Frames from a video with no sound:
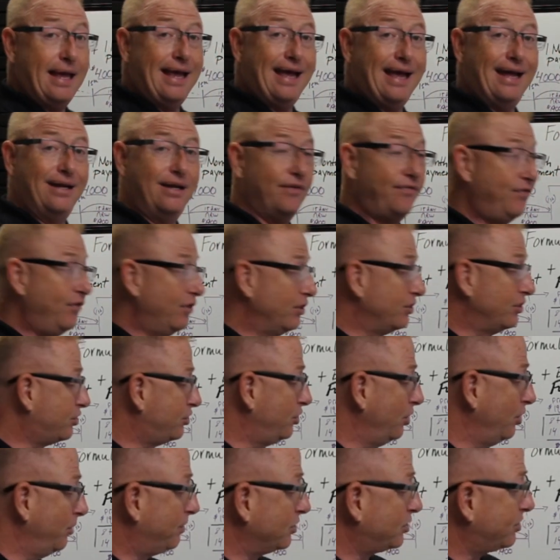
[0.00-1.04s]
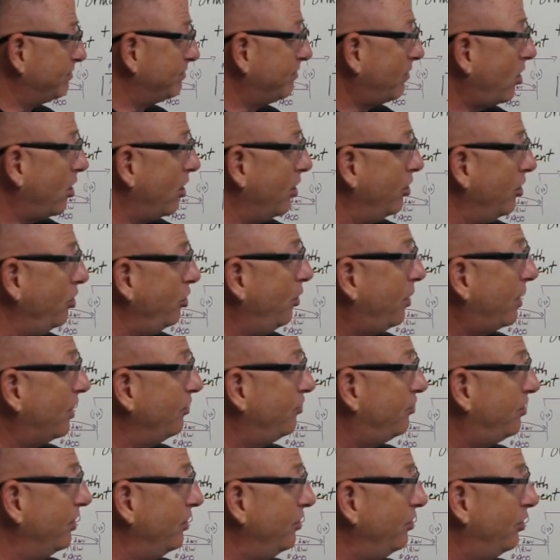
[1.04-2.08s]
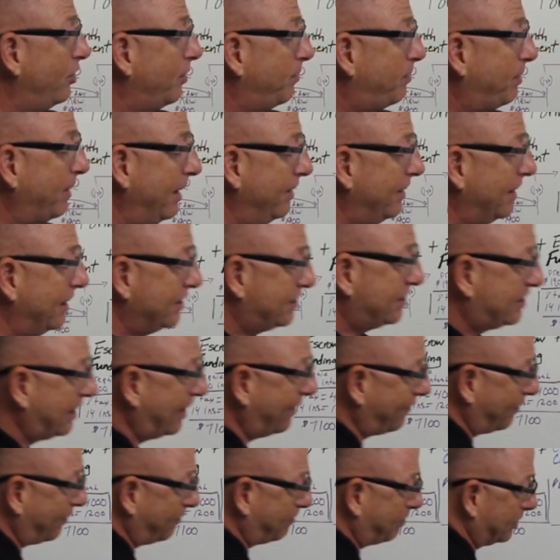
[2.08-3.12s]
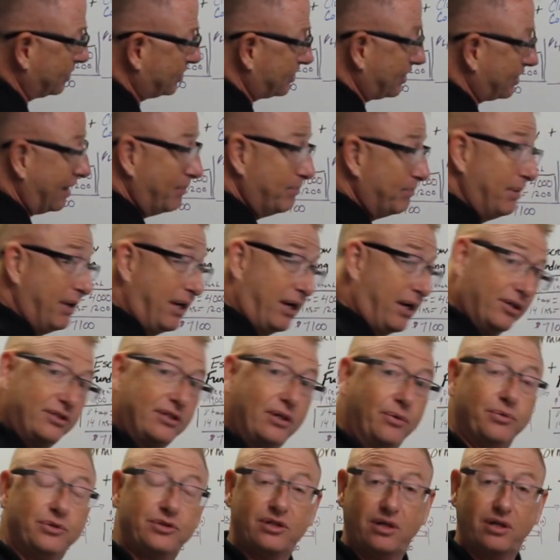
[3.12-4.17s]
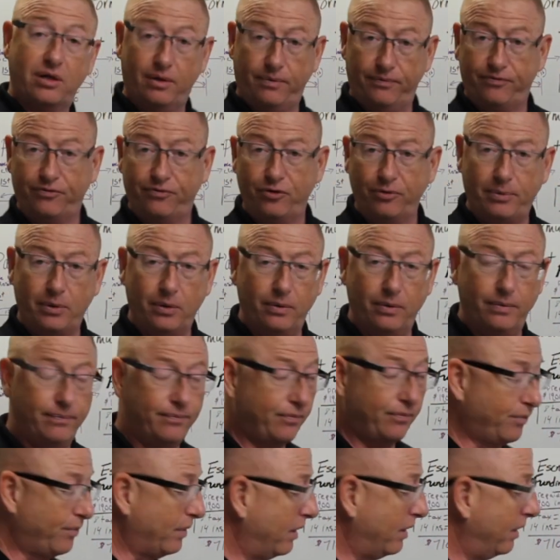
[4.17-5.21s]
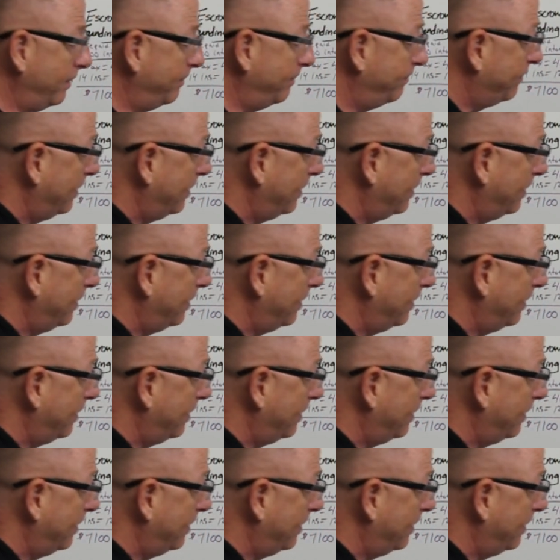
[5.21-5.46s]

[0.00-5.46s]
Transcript: And if you're super smart, you continue to pay that 7% because it was comfortable, right?